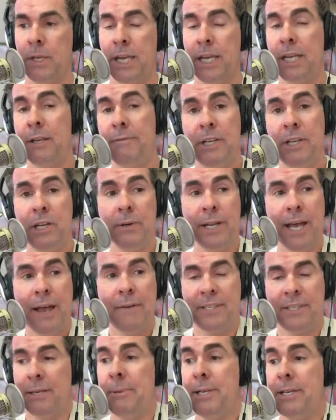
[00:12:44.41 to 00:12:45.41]
And if you don't
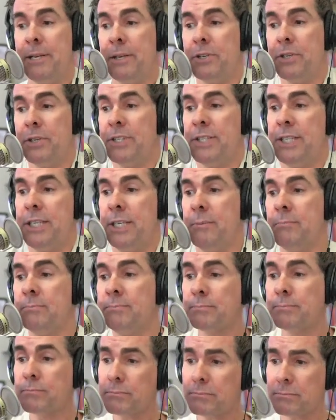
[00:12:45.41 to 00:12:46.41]
have somebody on your team
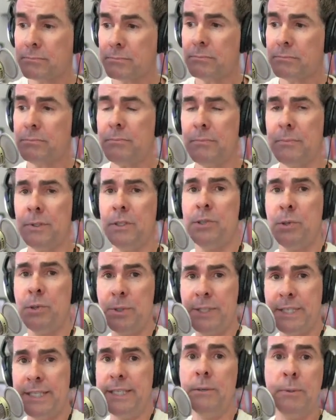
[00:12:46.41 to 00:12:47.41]
to
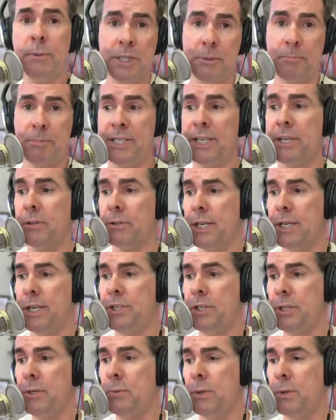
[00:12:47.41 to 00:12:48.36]
deal with a particular issue,